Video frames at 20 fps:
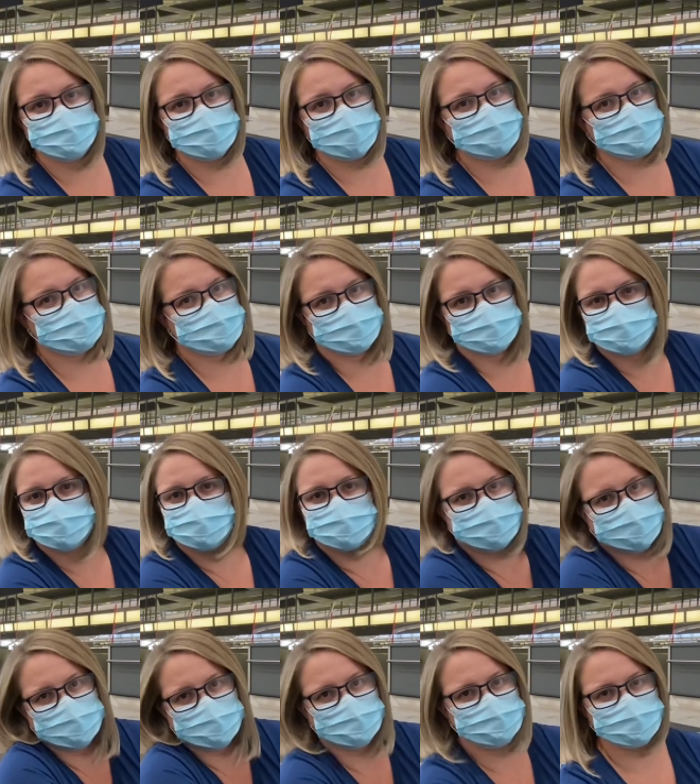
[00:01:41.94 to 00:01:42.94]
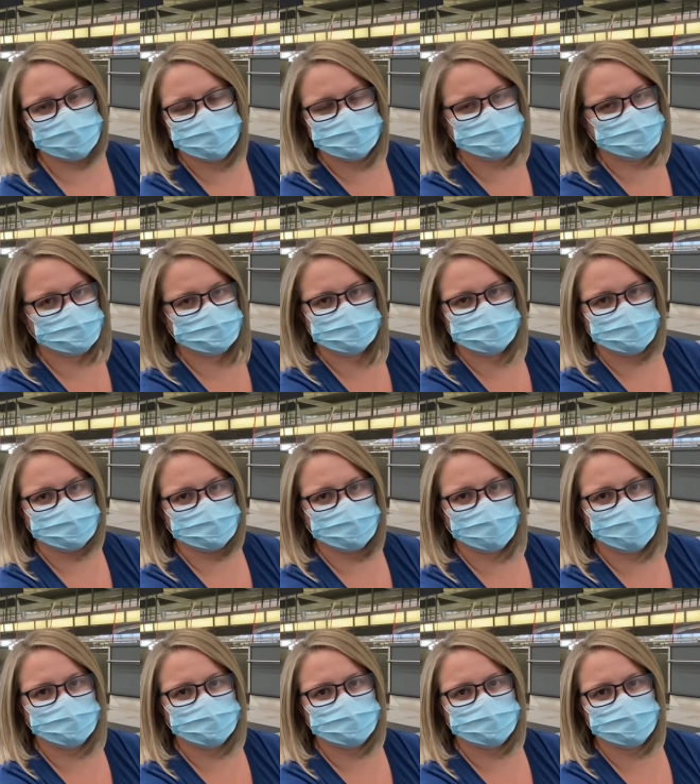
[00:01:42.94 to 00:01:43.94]
because they have too many places that they
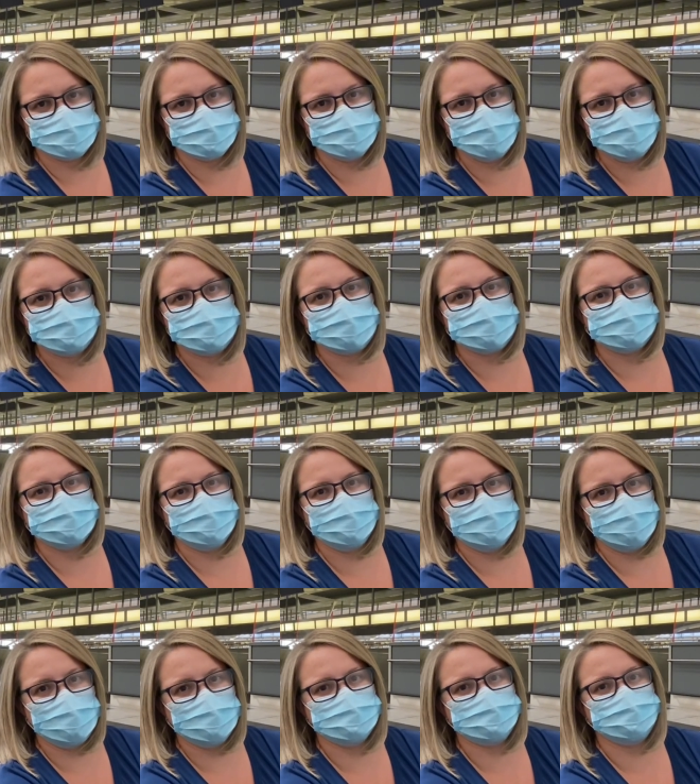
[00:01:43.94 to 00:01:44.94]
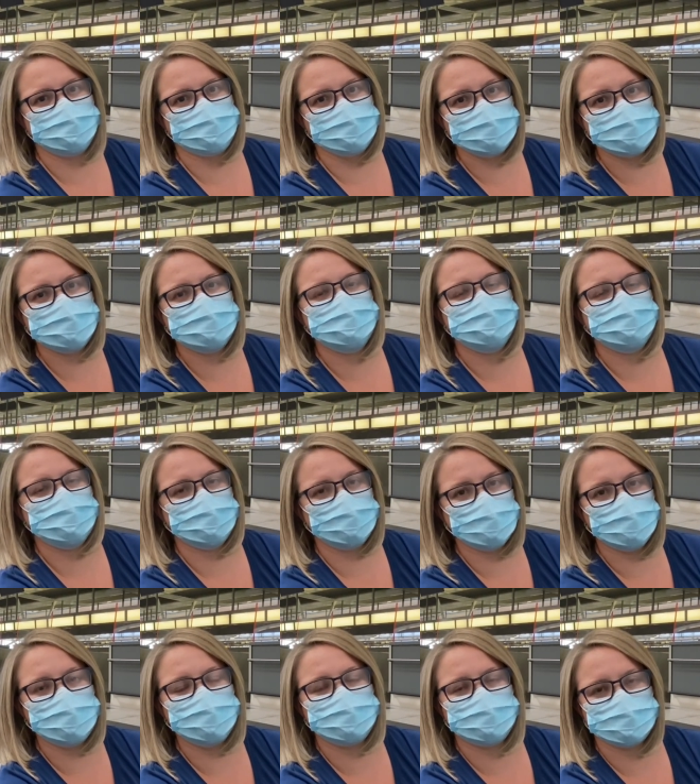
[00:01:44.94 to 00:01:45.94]
have to remember, he had to really
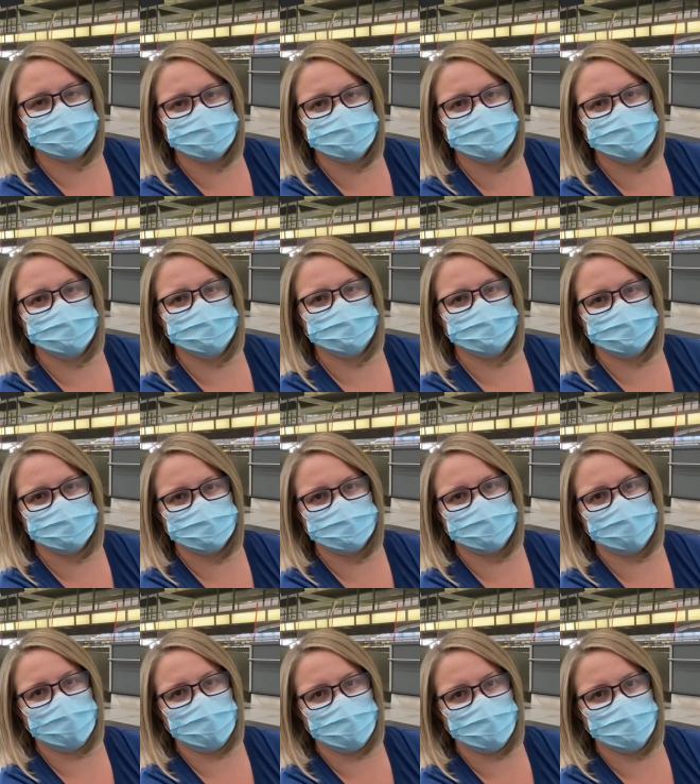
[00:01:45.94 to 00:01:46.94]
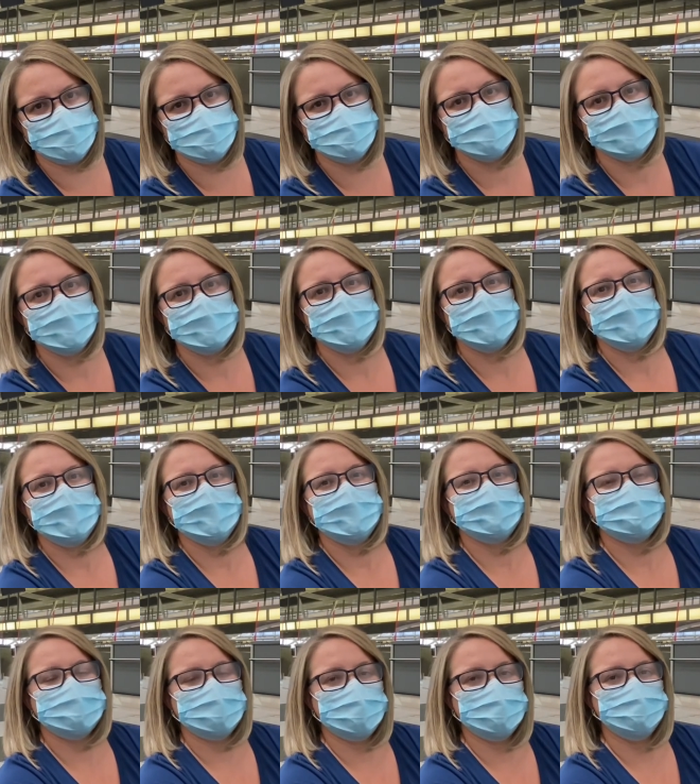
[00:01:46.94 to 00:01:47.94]
scroll through and figure out
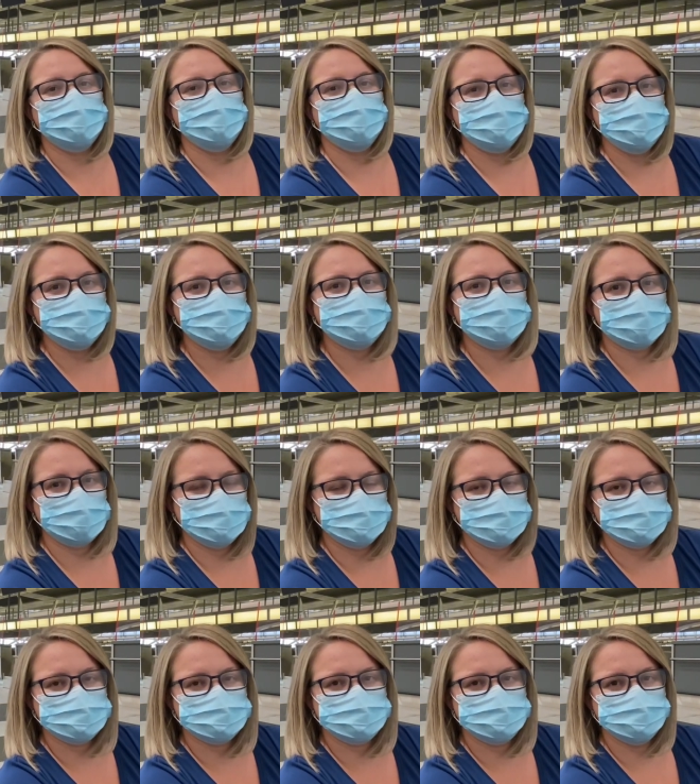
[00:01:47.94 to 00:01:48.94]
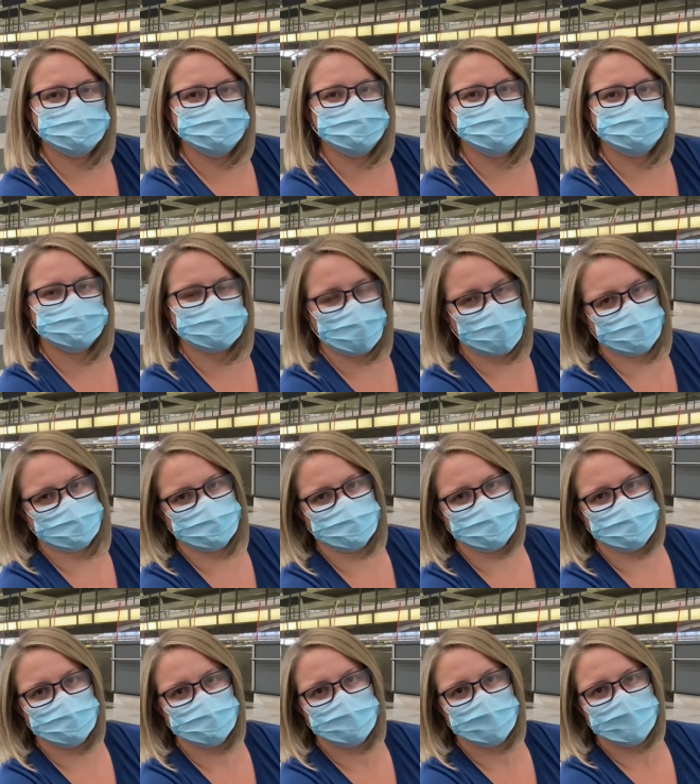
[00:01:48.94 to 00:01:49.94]
that we were able to
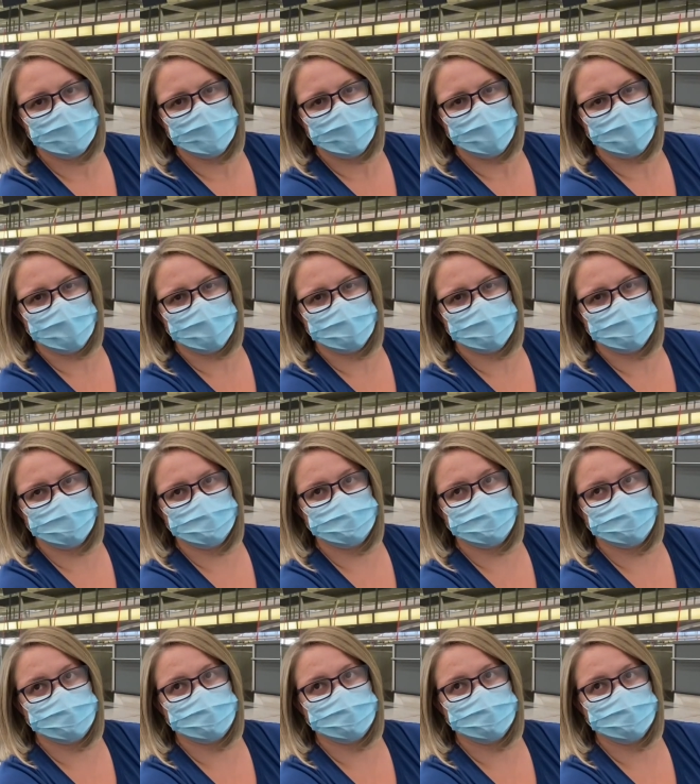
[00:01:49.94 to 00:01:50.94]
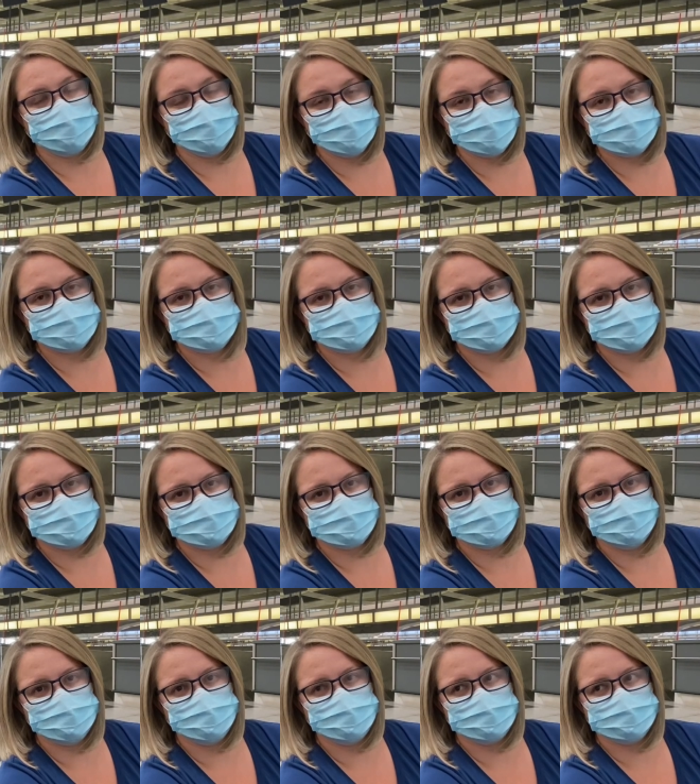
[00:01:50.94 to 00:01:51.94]
travel. If you're a U.S.
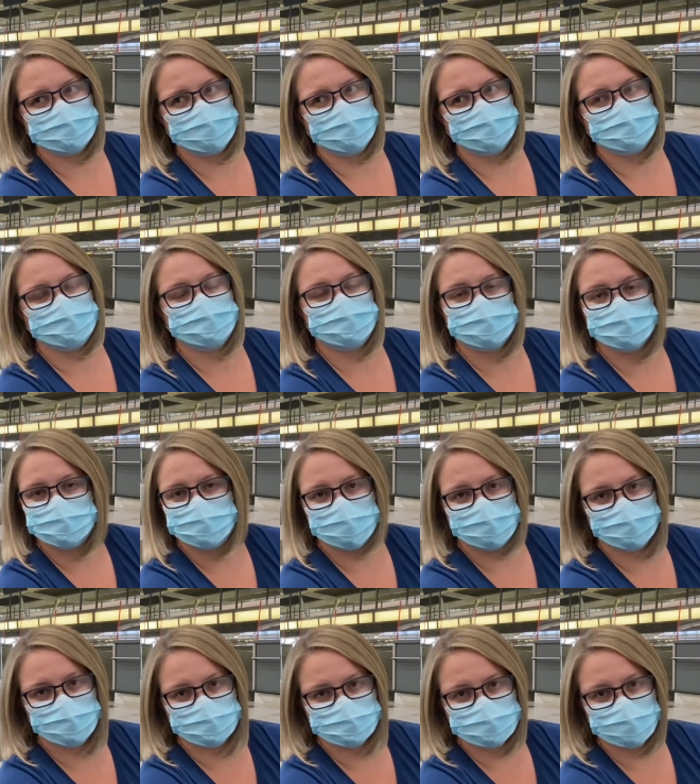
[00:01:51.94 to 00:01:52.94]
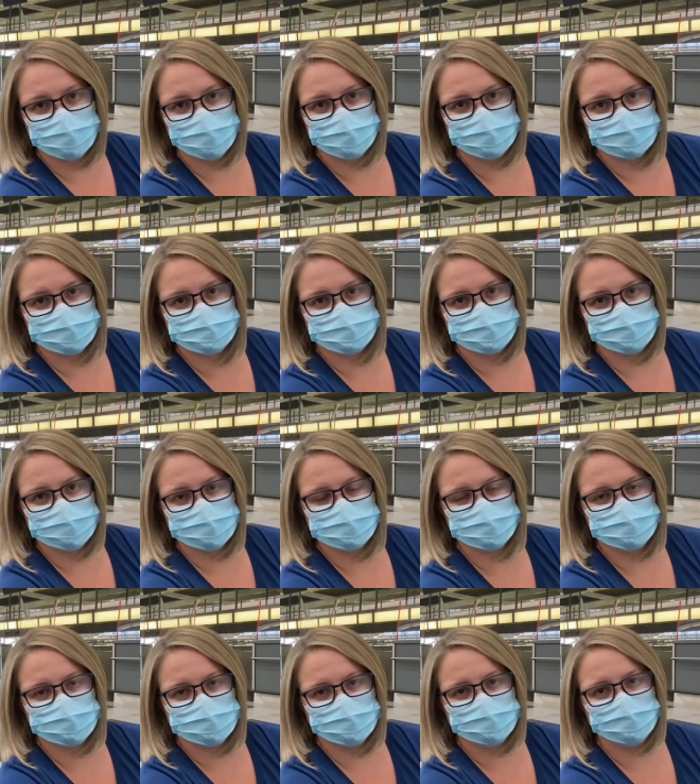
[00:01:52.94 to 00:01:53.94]
citizen, you need to have a prepaid hotel
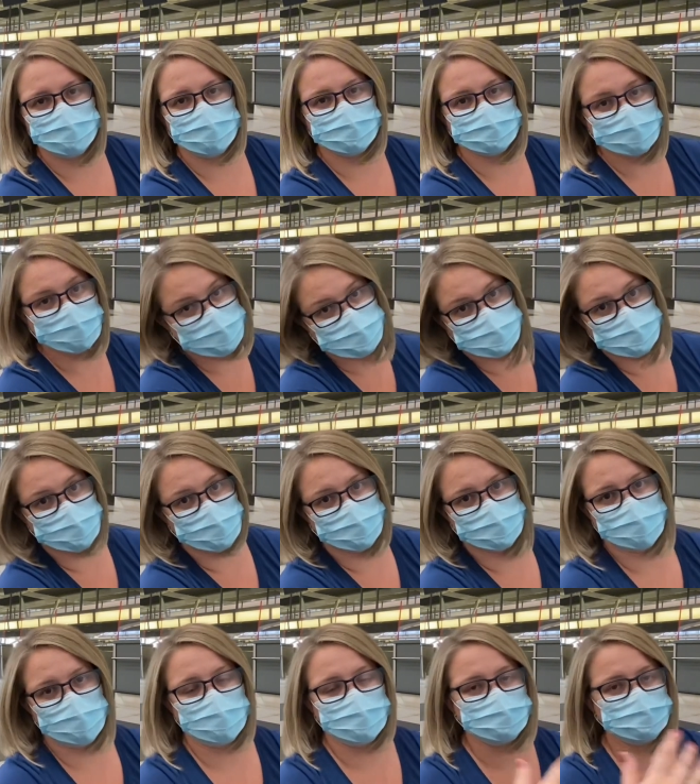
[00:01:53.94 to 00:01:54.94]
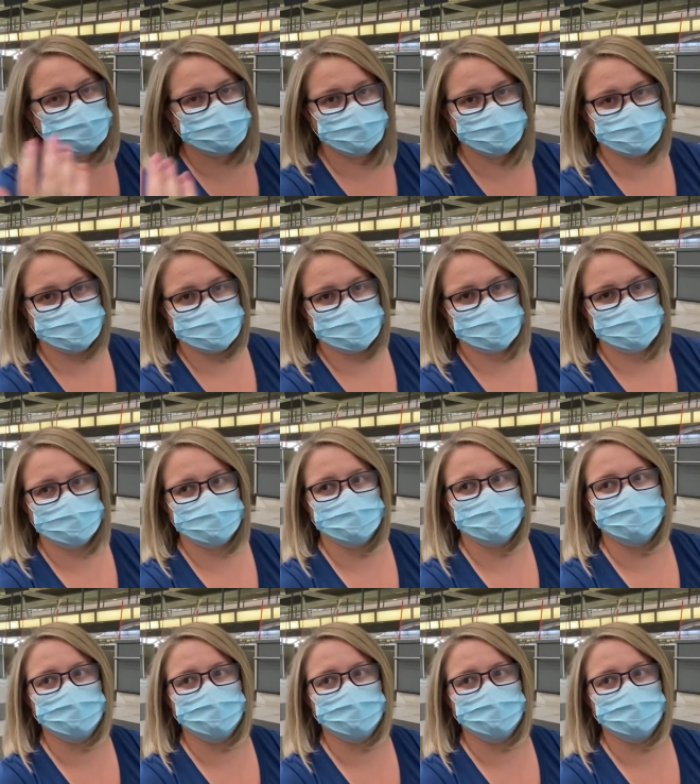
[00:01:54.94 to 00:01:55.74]
reservation, unless you own a house over there,